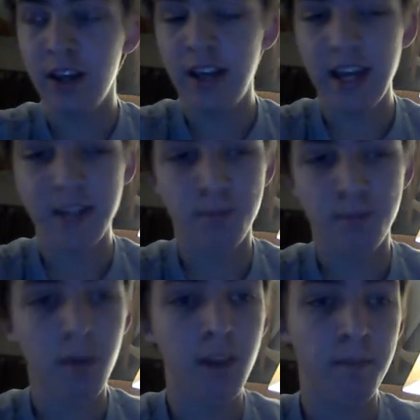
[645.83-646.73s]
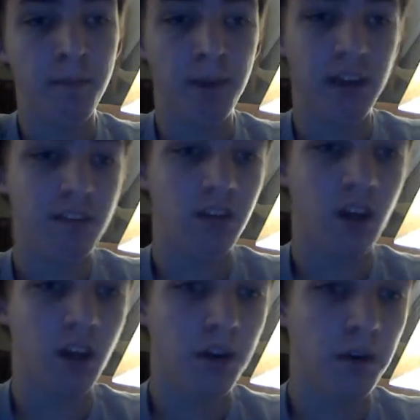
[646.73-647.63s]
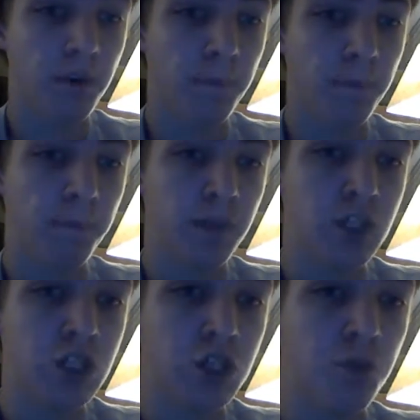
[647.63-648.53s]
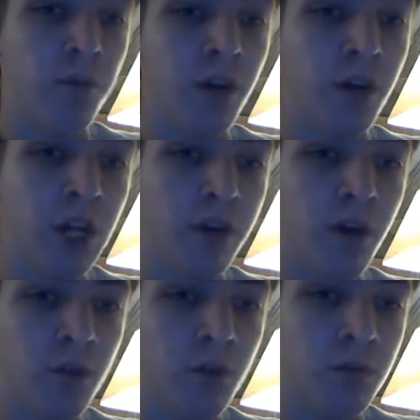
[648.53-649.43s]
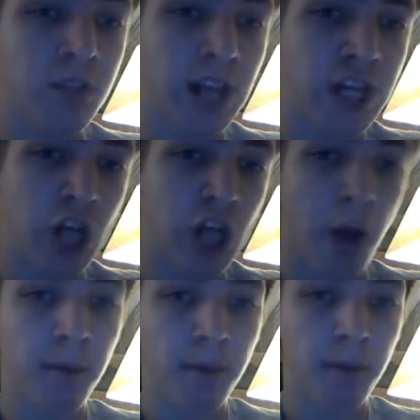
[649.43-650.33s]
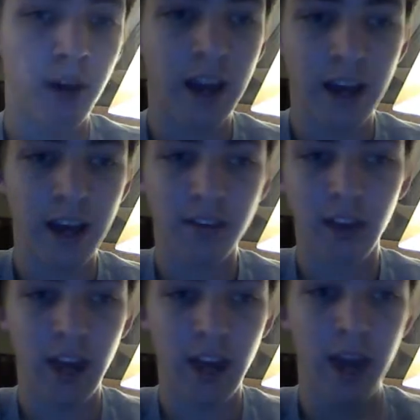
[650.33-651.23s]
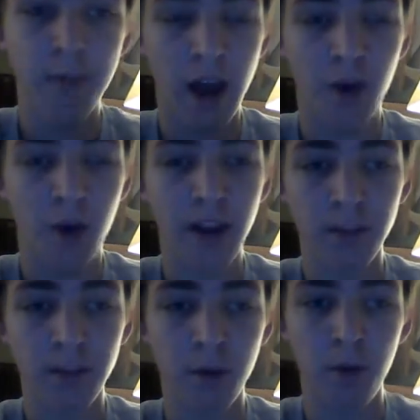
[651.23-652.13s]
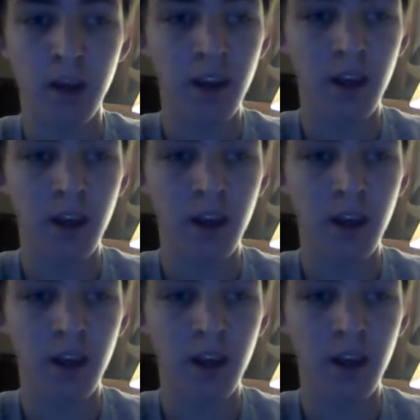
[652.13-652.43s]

It's probably the best superhero / comic book-esque game out at the moment.